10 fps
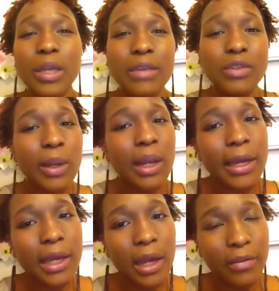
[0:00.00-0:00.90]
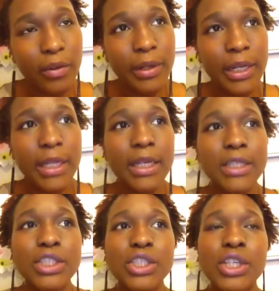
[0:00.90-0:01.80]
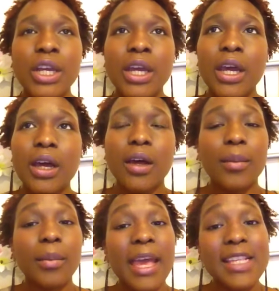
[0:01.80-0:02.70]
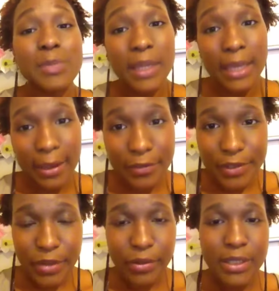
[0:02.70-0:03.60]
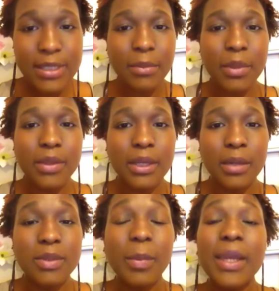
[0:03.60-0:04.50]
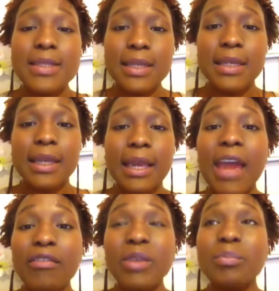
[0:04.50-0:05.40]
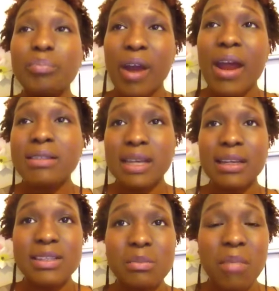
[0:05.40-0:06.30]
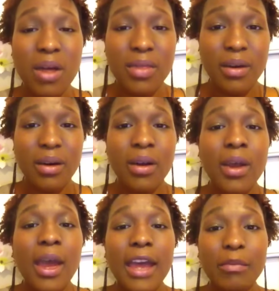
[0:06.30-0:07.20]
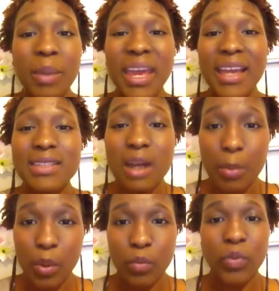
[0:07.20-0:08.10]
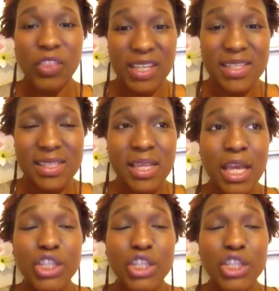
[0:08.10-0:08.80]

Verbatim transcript: gives you a light coverage um, SPFs are in some of them. So basically, every brand and its mother had picked up on this